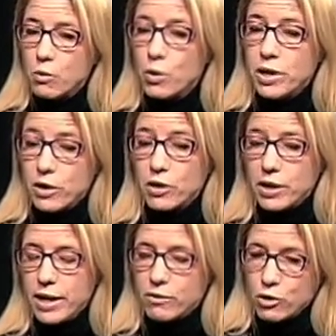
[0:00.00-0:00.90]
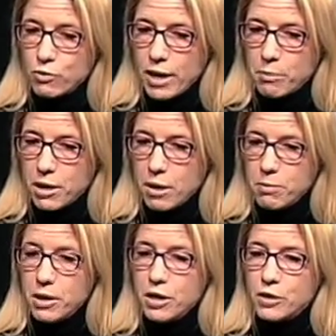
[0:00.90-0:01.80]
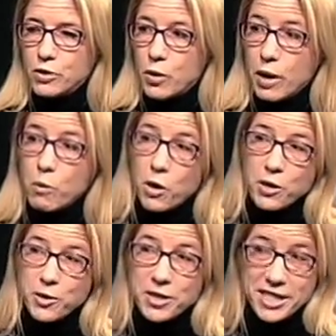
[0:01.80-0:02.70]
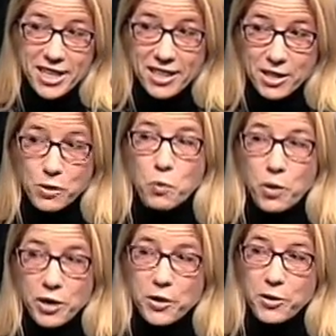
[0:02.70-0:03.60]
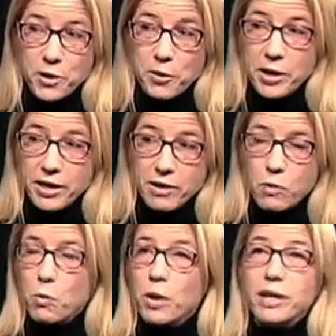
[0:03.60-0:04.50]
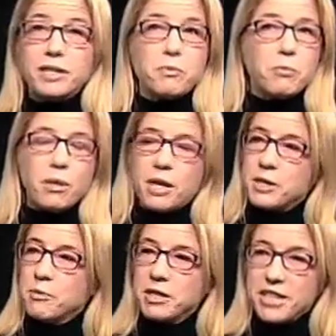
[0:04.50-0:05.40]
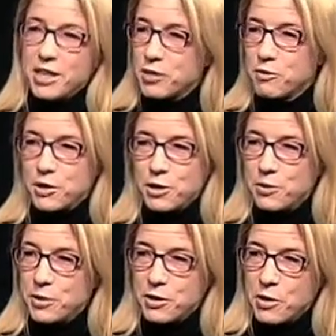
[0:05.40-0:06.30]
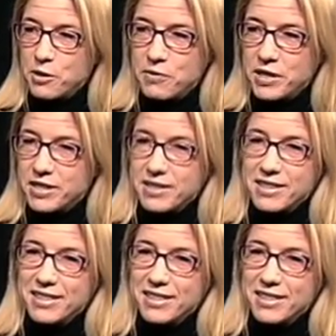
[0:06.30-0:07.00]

We are going to have to wrap yeah. up. So sure. I want you to tell us where you're going. What is possibly next for you with all of this?